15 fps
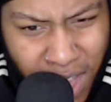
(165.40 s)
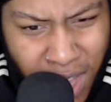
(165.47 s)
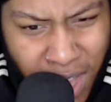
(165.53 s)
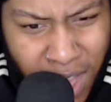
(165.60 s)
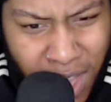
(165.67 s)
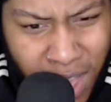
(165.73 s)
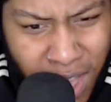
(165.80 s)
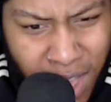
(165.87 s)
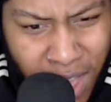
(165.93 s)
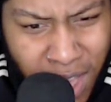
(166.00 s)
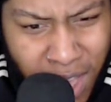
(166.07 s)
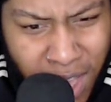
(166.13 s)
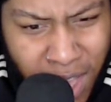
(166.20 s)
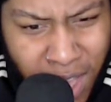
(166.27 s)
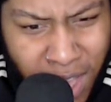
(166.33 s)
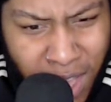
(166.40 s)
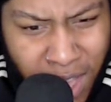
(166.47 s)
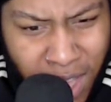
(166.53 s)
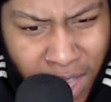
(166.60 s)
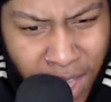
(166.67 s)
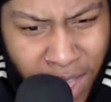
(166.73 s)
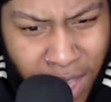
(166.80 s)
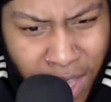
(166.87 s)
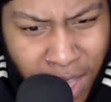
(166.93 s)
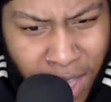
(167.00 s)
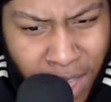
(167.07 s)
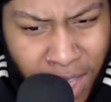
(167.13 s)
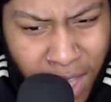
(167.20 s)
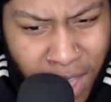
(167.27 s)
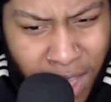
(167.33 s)

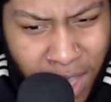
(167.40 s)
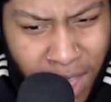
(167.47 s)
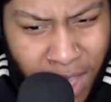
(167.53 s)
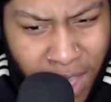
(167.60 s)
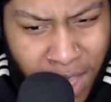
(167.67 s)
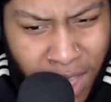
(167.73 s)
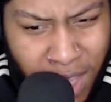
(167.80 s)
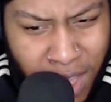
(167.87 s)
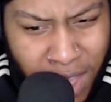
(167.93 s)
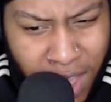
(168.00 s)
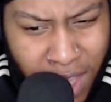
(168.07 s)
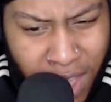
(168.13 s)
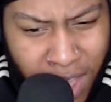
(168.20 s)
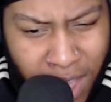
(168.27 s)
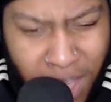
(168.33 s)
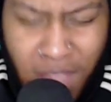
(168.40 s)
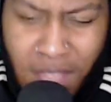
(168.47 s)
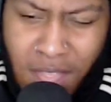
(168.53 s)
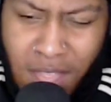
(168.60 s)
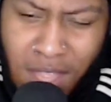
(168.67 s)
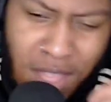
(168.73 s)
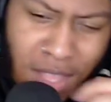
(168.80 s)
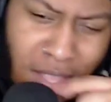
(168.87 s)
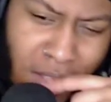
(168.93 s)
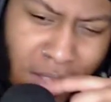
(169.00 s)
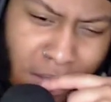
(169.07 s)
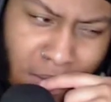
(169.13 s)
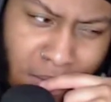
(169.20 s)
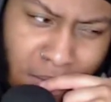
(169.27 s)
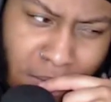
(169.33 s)

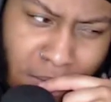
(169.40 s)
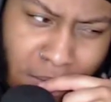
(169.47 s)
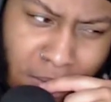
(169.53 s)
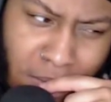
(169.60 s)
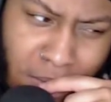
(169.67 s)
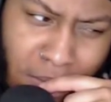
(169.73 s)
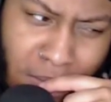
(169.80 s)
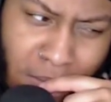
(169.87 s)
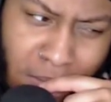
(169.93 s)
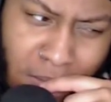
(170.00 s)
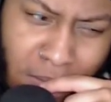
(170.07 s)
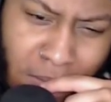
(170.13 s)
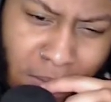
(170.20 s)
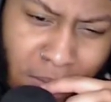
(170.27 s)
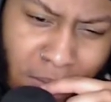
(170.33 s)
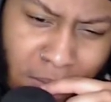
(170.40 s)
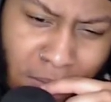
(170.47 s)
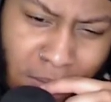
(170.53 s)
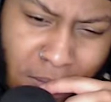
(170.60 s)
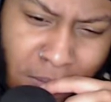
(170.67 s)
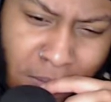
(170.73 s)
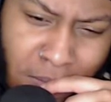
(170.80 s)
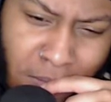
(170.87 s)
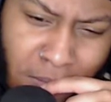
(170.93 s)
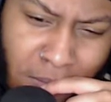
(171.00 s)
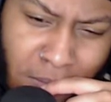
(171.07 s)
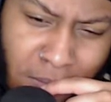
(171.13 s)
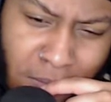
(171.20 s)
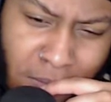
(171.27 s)
No one is speaking in this clip.